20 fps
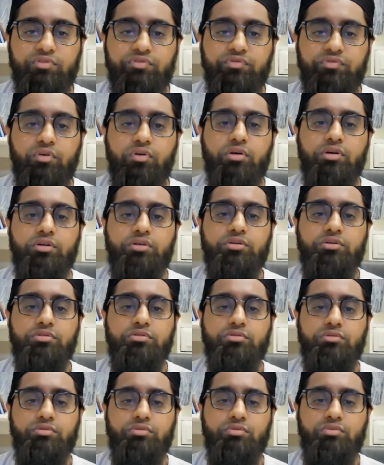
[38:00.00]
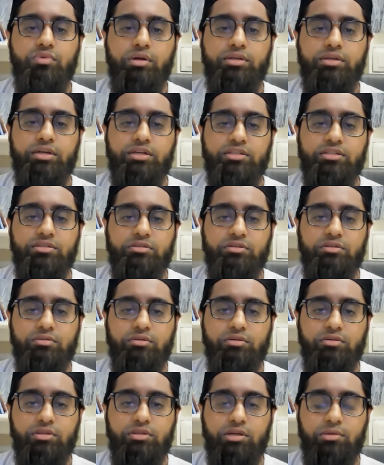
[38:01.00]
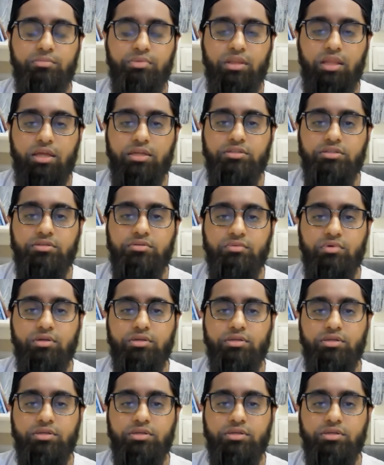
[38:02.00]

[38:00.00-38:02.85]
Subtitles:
before one does their pledge,